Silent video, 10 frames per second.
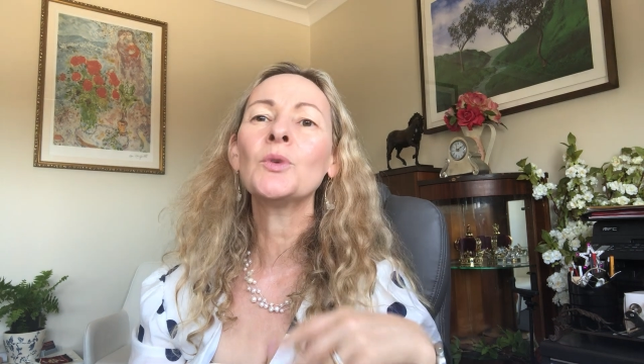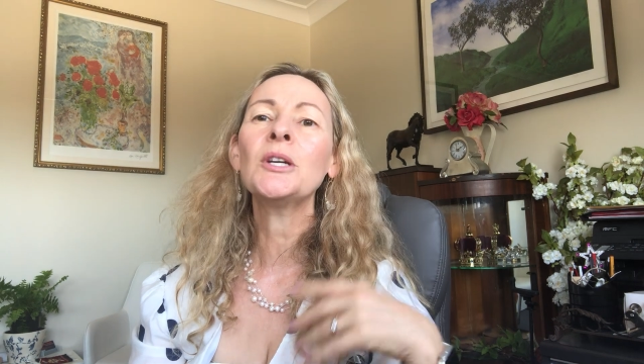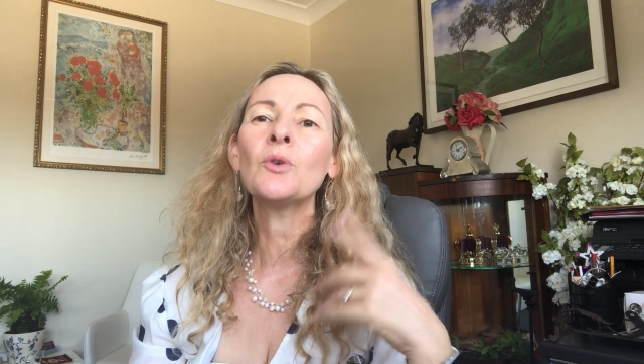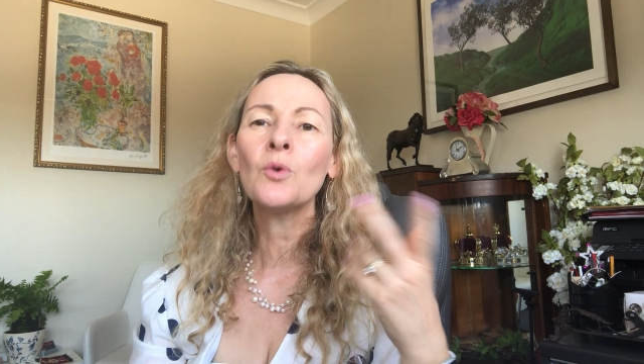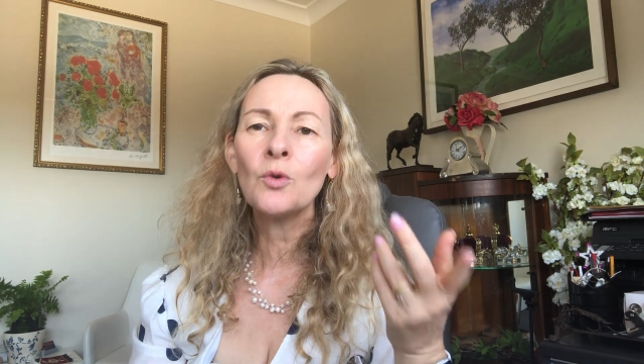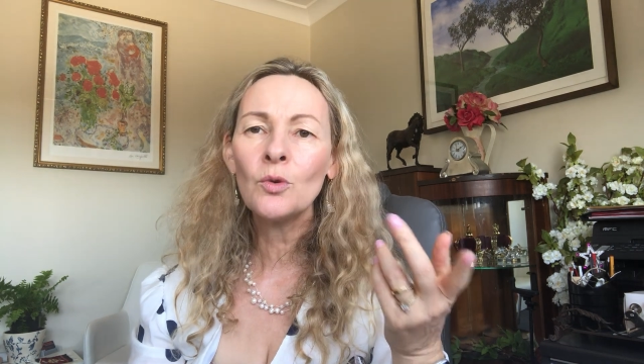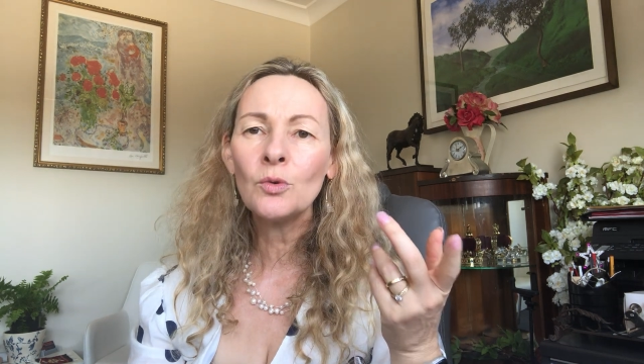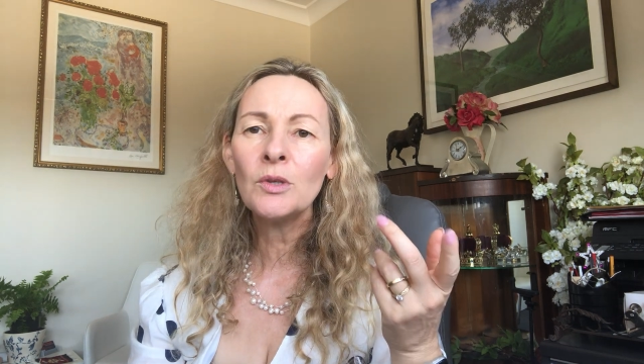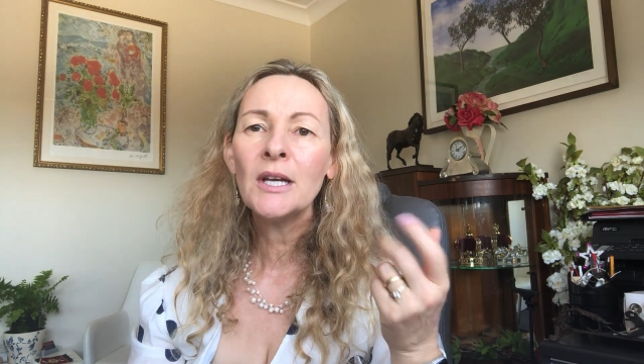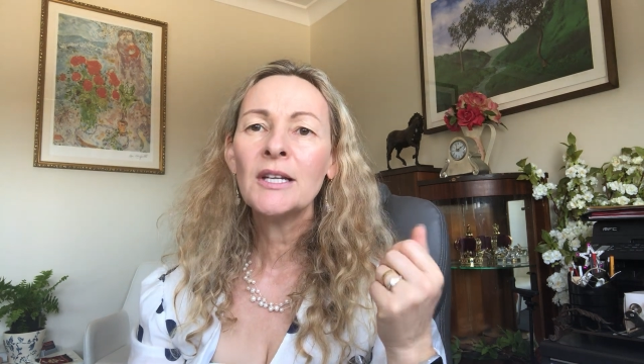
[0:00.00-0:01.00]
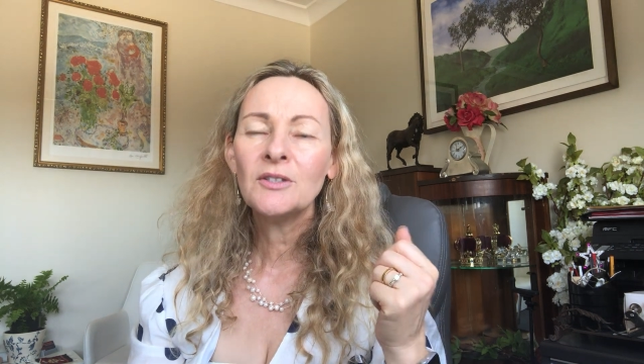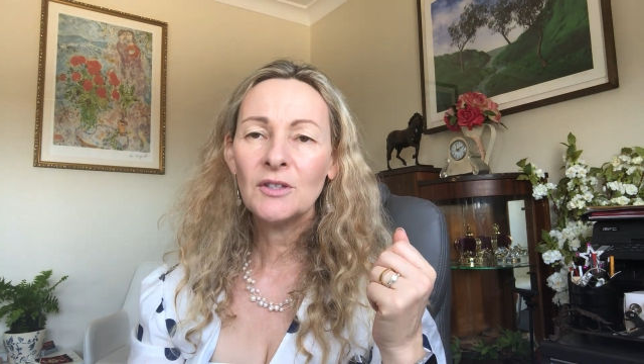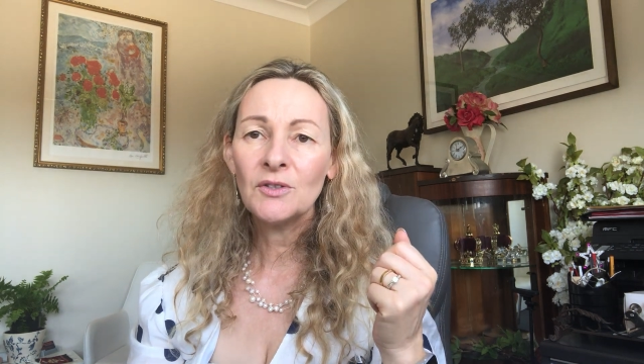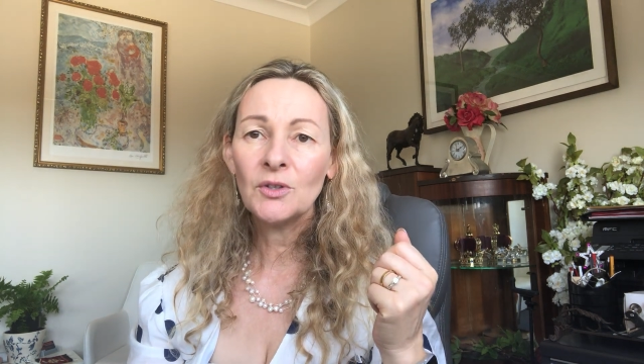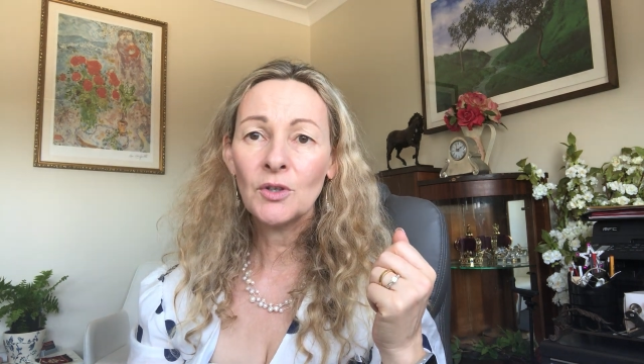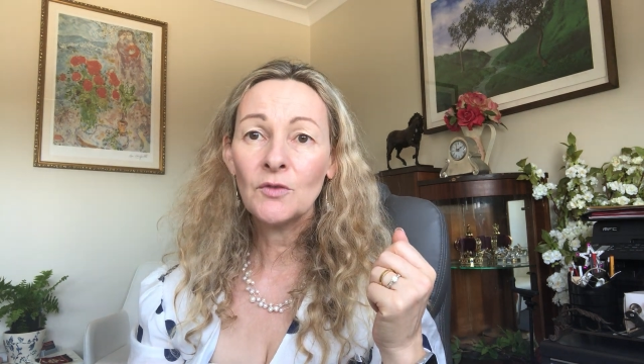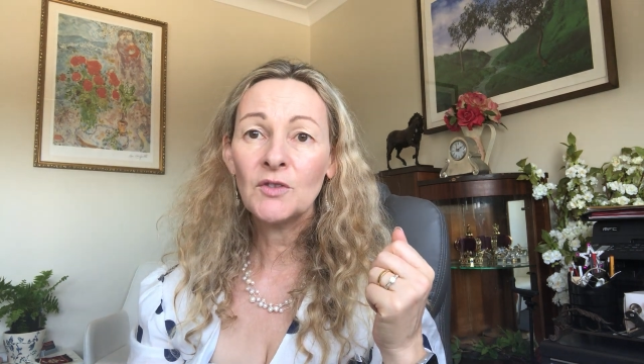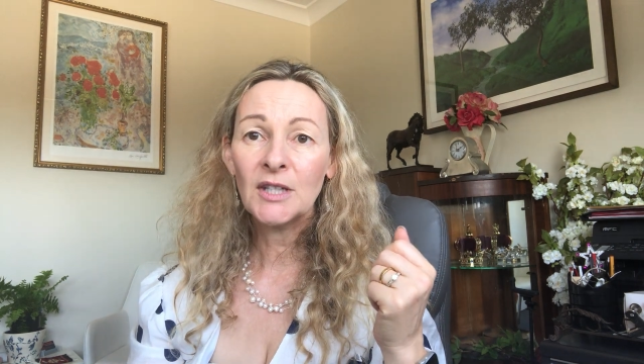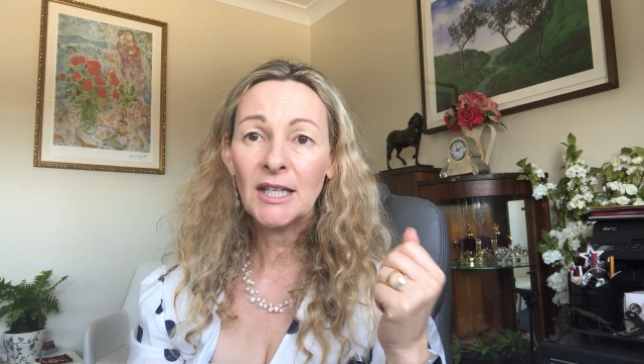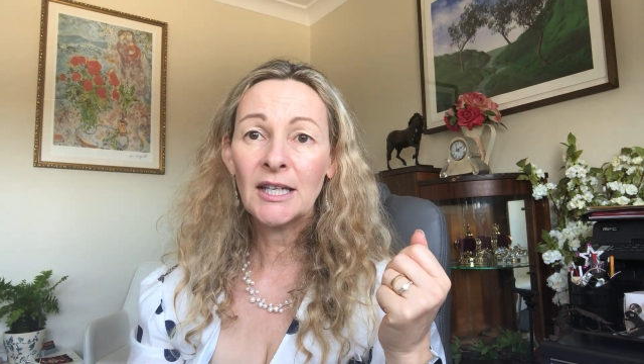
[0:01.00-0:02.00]
we all
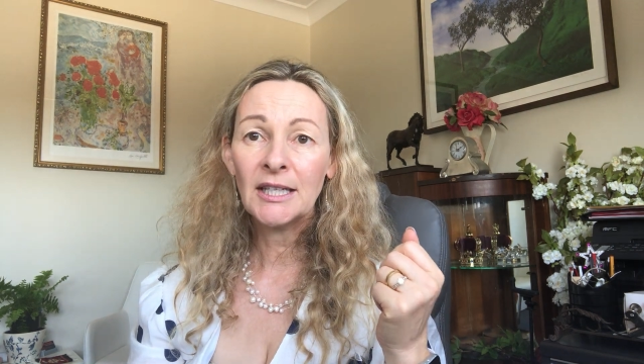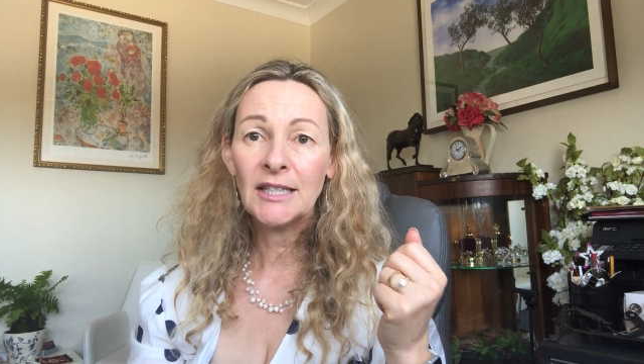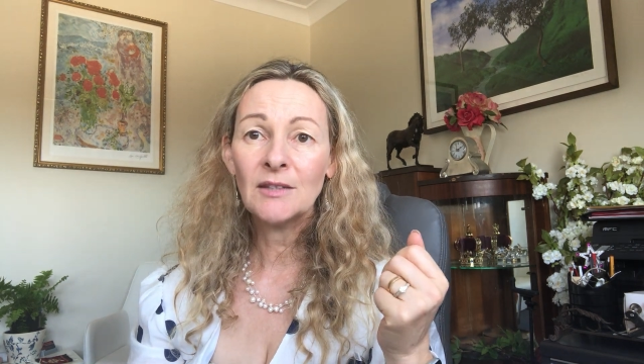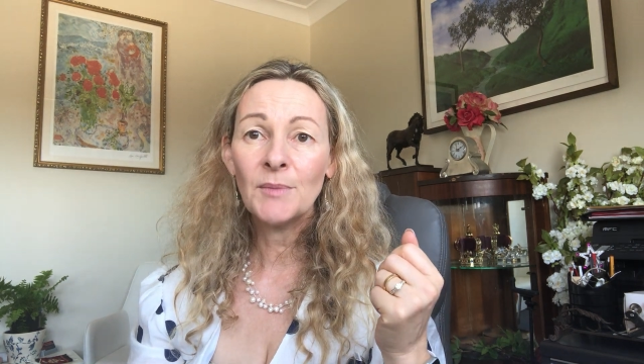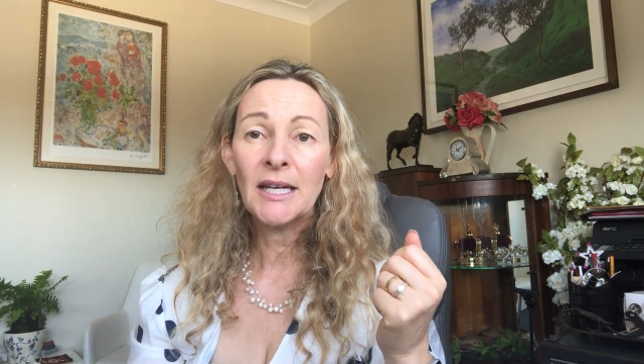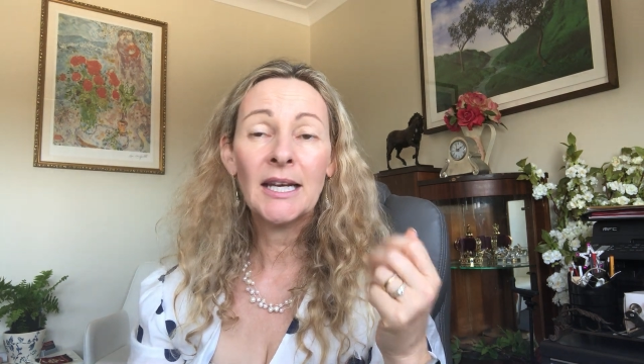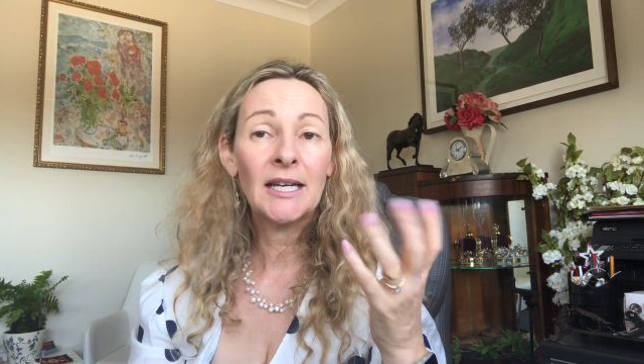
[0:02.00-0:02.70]
deserve to get our needs met